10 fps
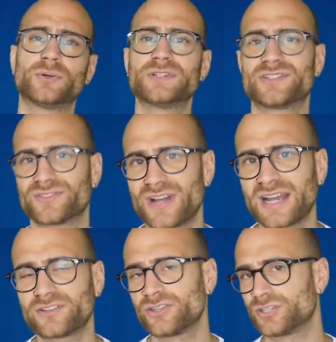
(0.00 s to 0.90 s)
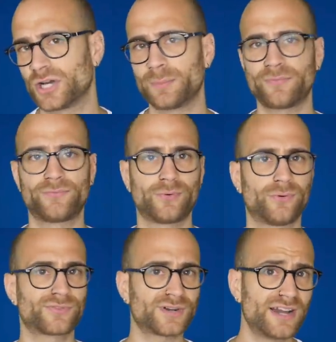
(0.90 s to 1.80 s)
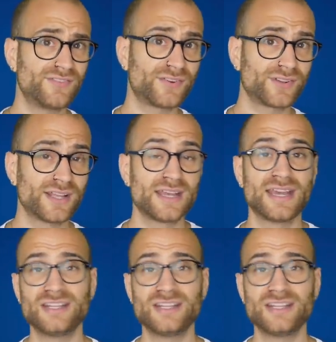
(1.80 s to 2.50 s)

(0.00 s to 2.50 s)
to a direct top four rival